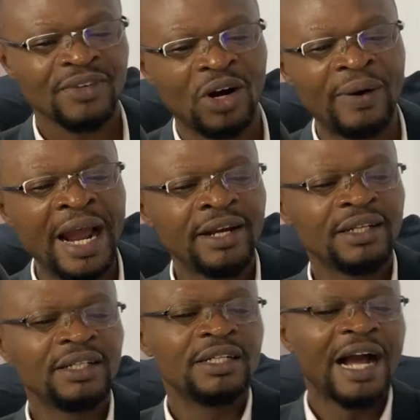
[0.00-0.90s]
All
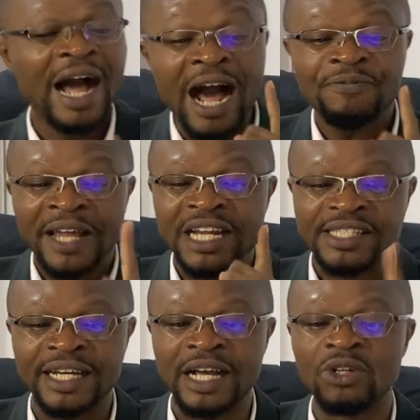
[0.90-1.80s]
right. After the
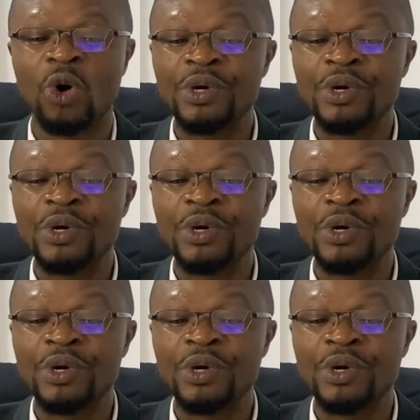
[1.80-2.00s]
second goal,